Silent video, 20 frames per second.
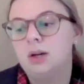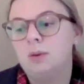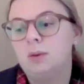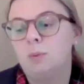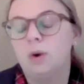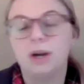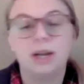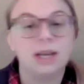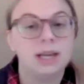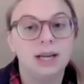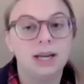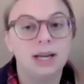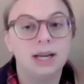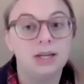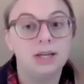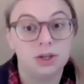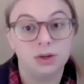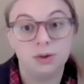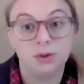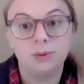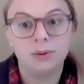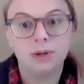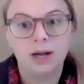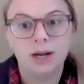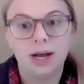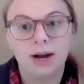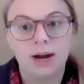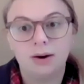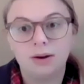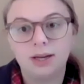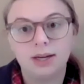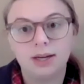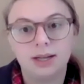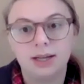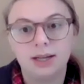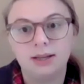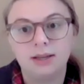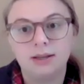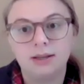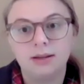what can I do? How can
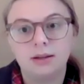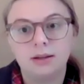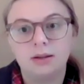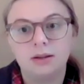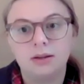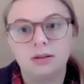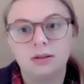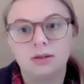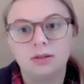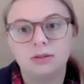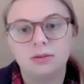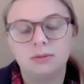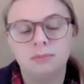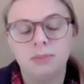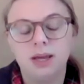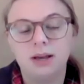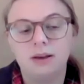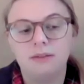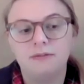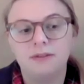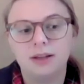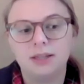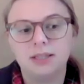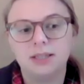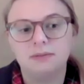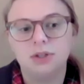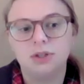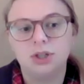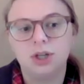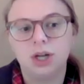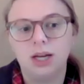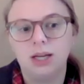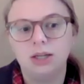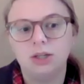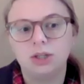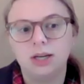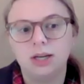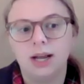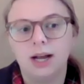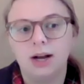I make effective
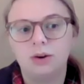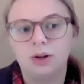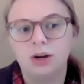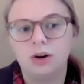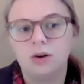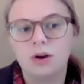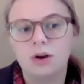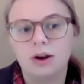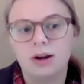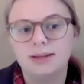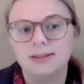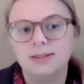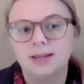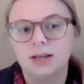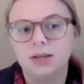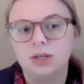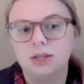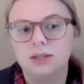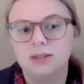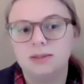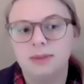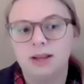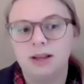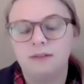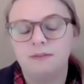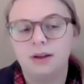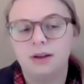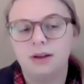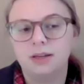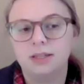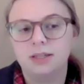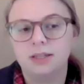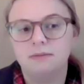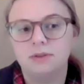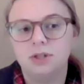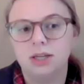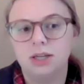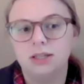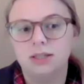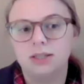change? And how can our organizations make
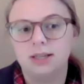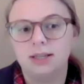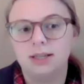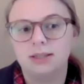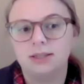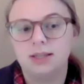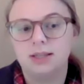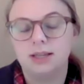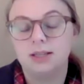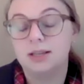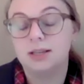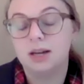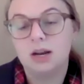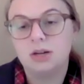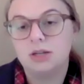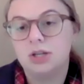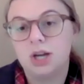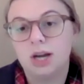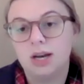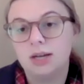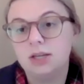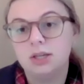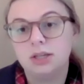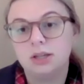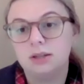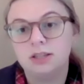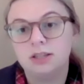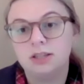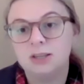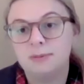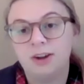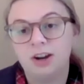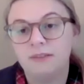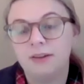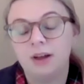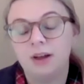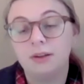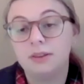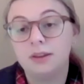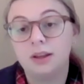effective change that's going to change the sphere of
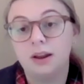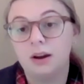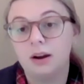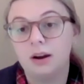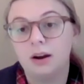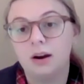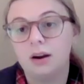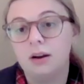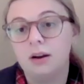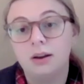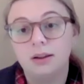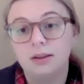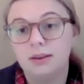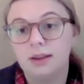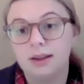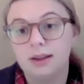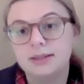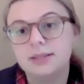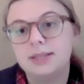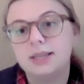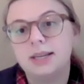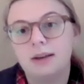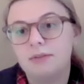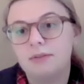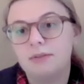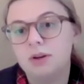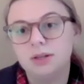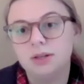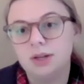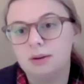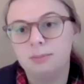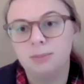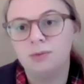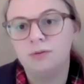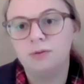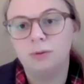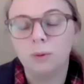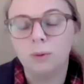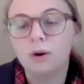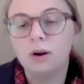healthcare like it's never done
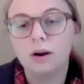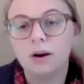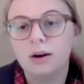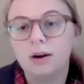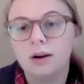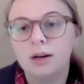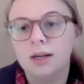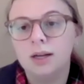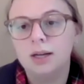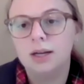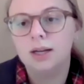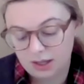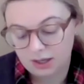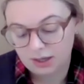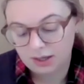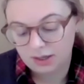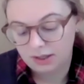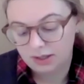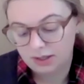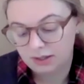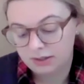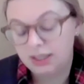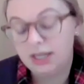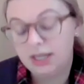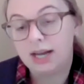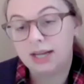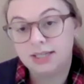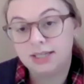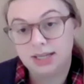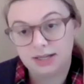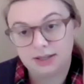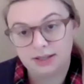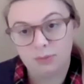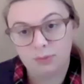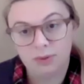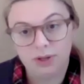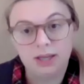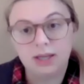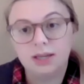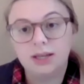before? The idea that
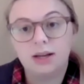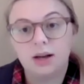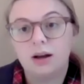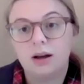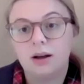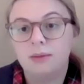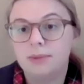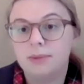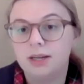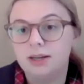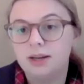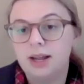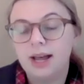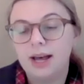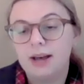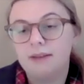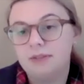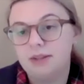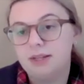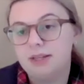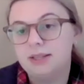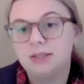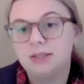we can come and have this